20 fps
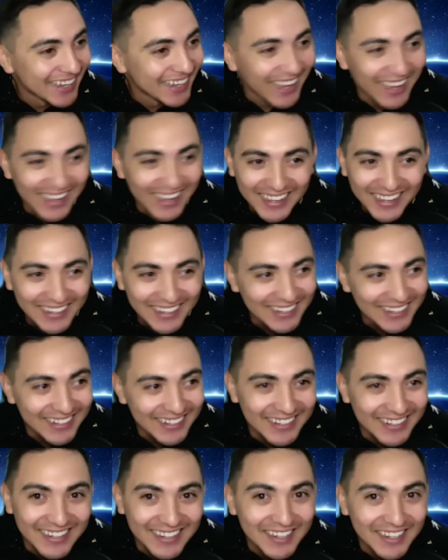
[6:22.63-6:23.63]

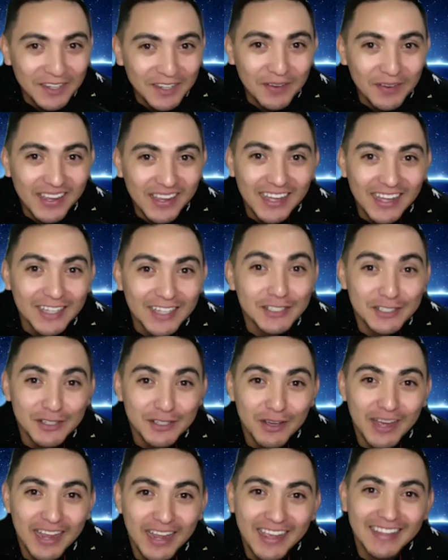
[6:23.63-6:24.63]
And oh gosh, so
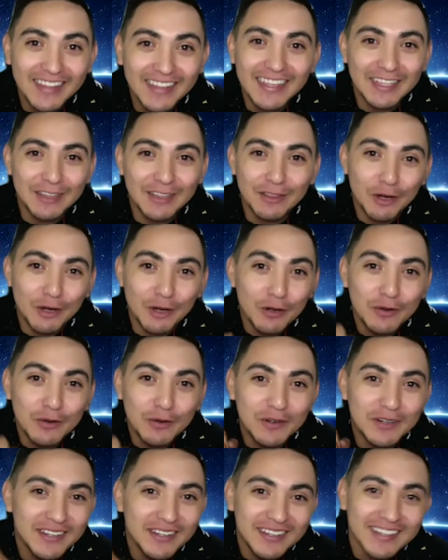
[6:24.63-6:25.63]
I got like
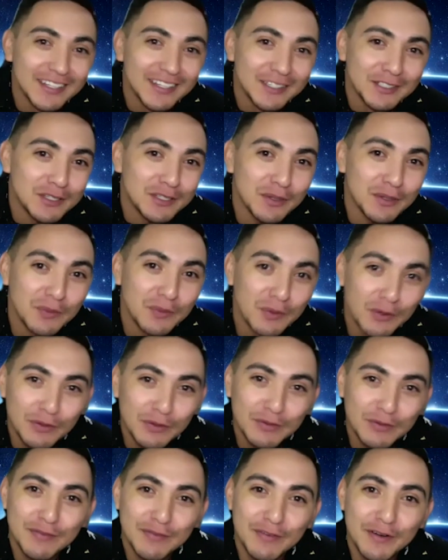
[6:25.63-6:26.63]
thrown to the
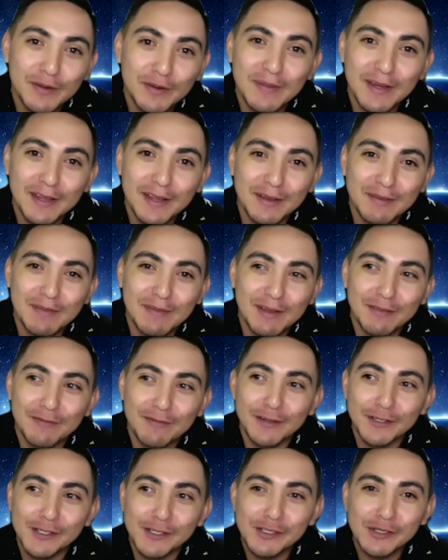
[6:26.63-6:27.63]
wolves for my
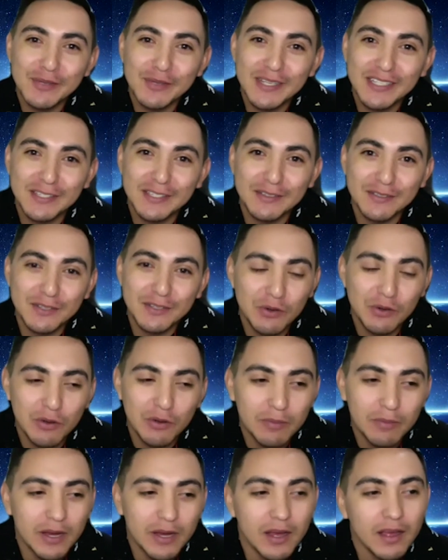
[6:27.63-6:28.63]
first 2 weeks of school.
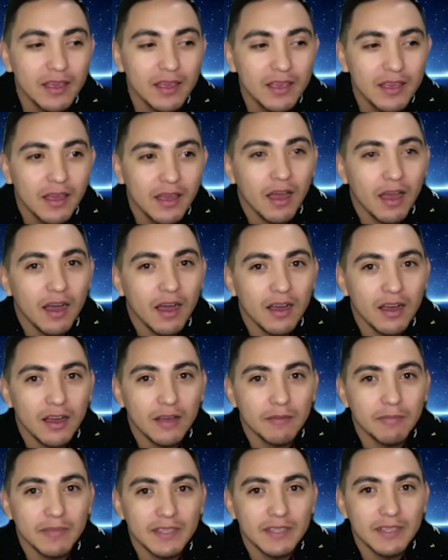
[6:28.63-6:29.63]
But
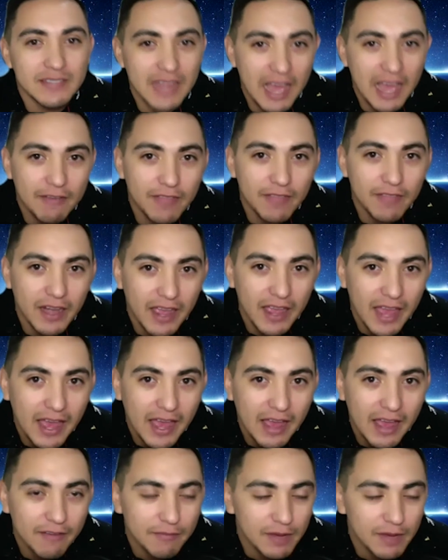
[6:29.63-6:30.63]
the staff that I
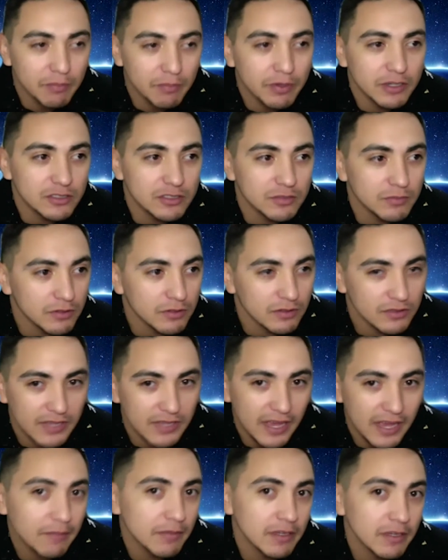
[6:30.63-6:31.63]
have, my principals, the
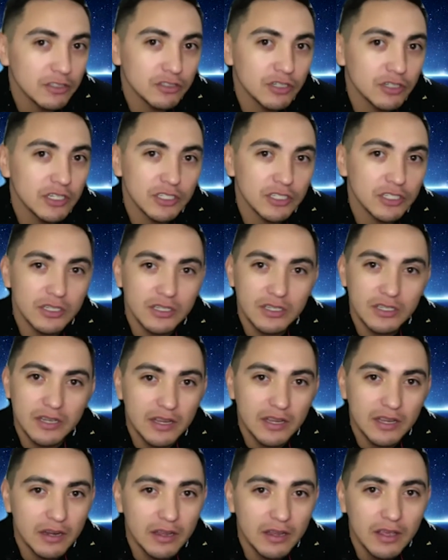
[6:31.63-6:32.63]
administration,
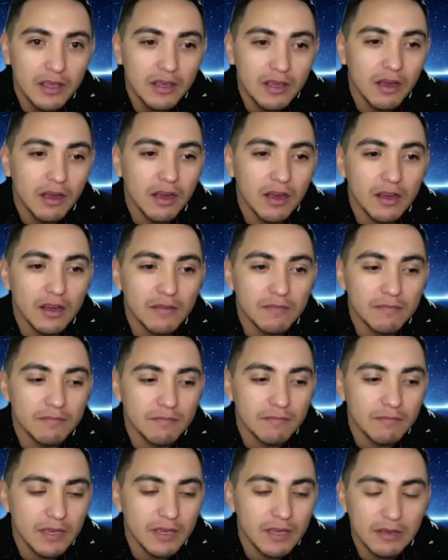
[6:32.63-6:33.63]
and
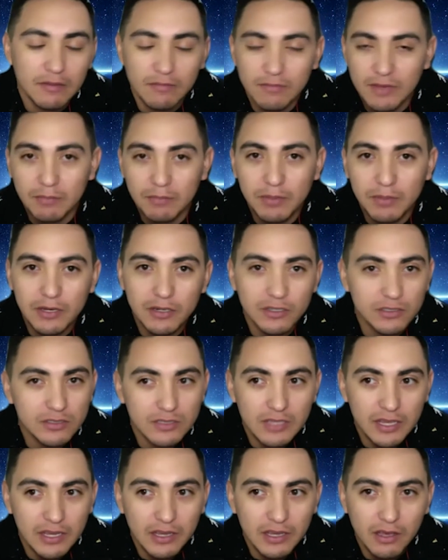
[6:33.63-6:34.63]
my peers,
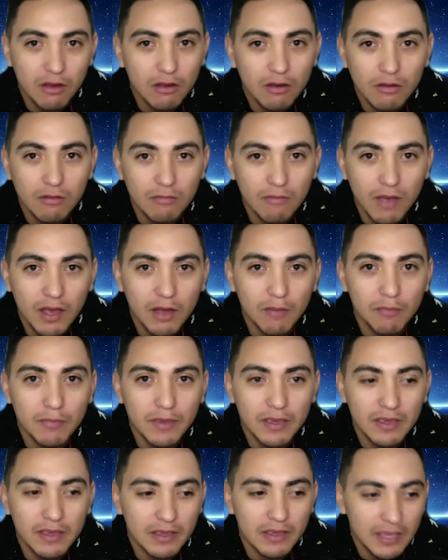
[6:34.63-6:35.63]
they all helped
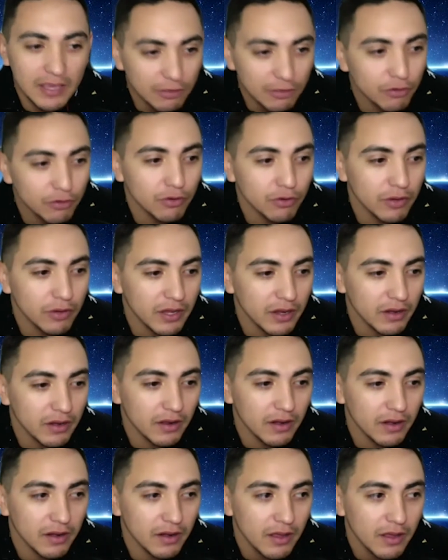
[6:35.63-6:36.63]
me get through it.
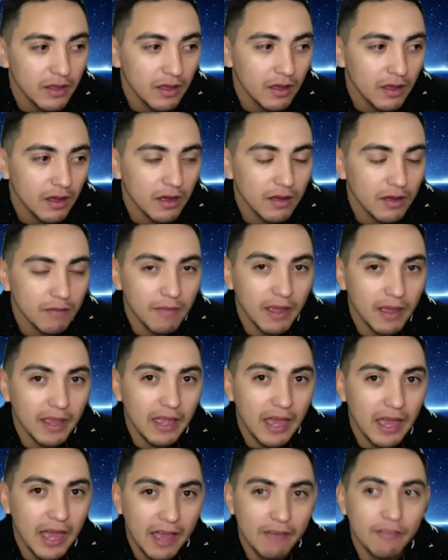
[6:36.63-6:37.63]
And
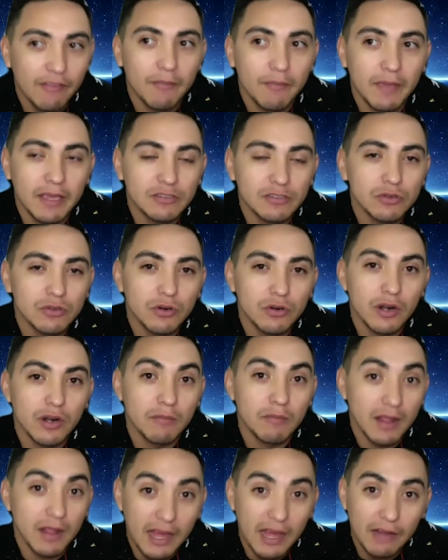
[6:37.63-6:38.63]
I have a mentor.
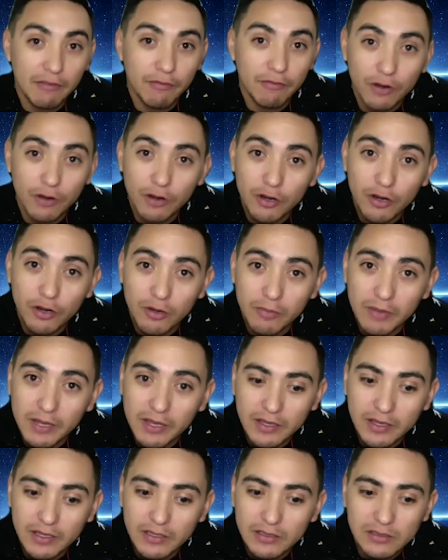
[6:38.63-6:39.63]
I'm glad for her
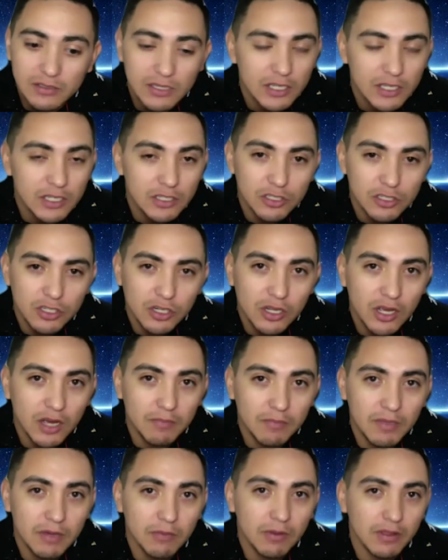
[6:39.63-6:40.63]
because she helped
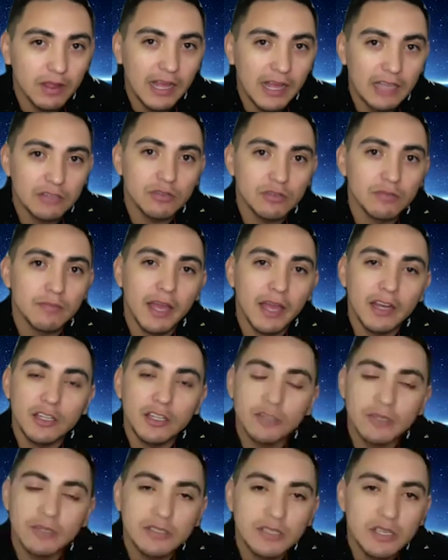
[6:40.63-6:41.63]
me with classroom
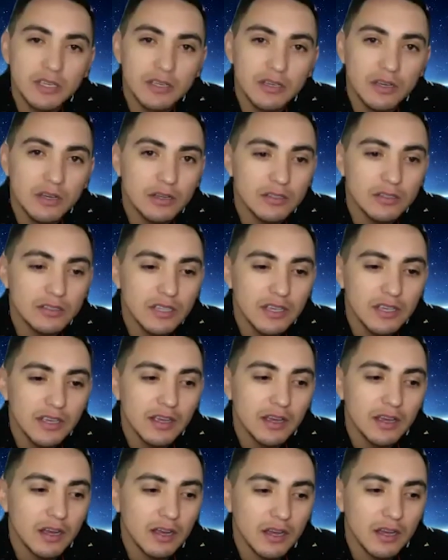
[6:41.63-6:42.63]
management skills,
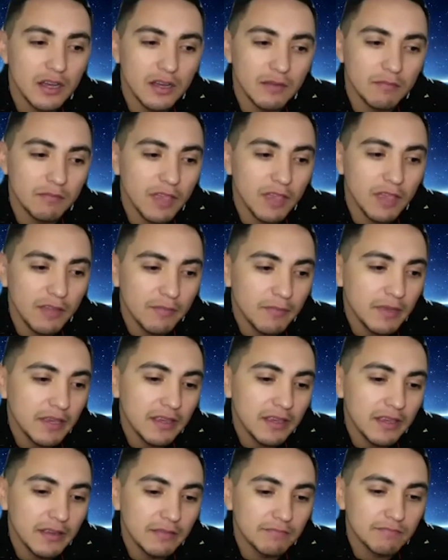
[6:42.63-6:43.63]
gave
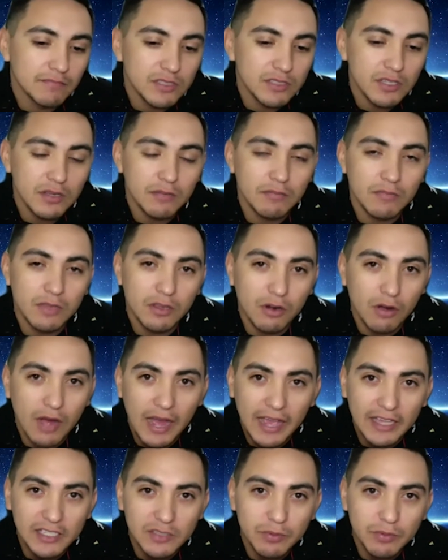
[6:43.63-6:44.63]
me some little
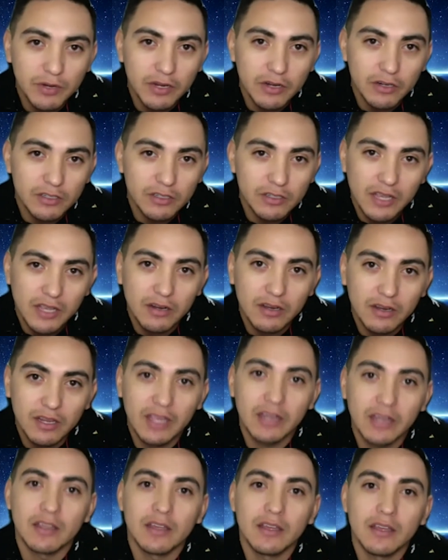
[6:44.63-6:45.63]
icebreakers, how to
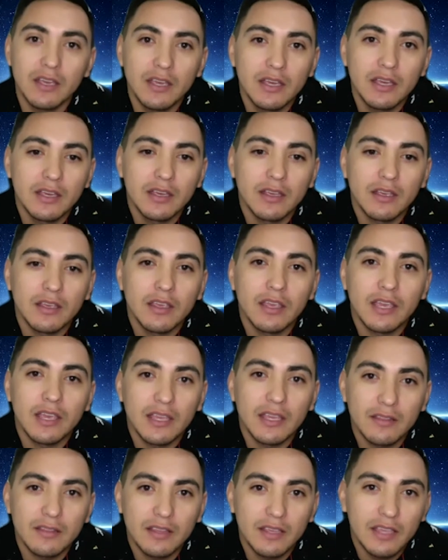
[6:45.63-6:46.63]
kind of
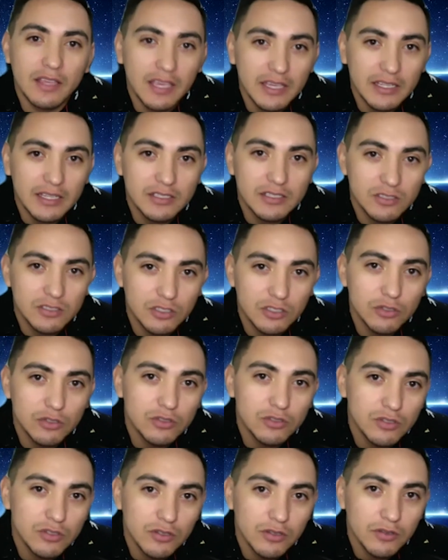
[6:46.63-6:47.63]
get the kids
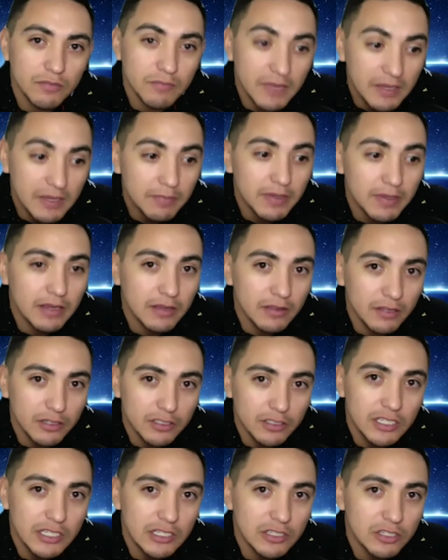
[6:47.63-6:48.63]
used to me being their
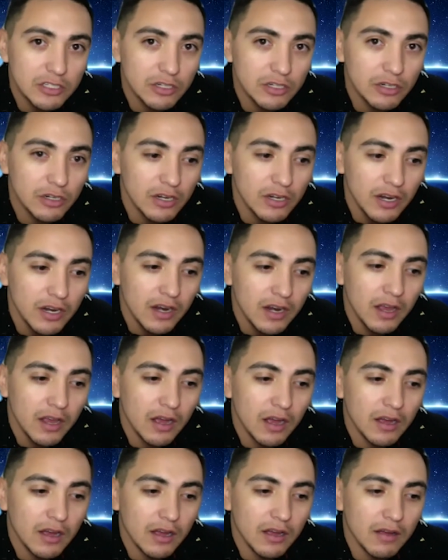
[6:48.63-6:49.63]
teacher.
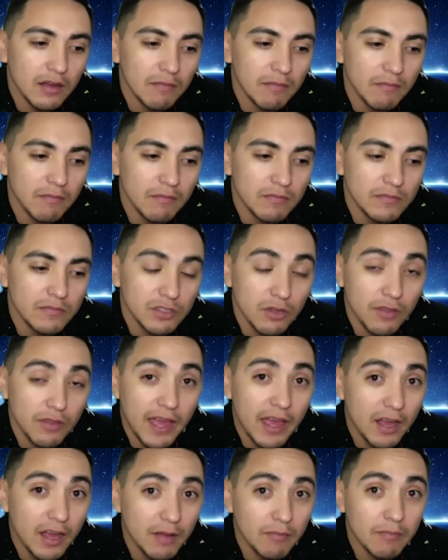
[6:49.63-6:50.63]
So
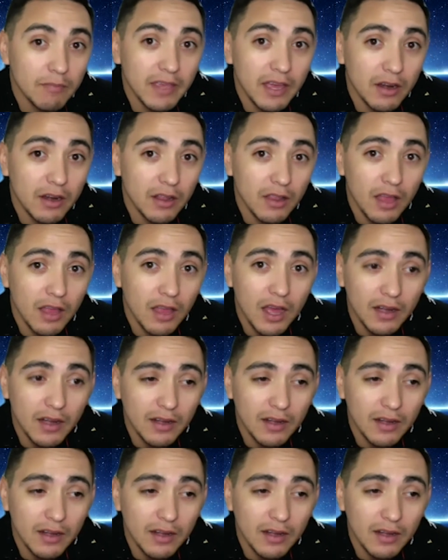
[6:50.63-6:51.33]
that helped me out a lot.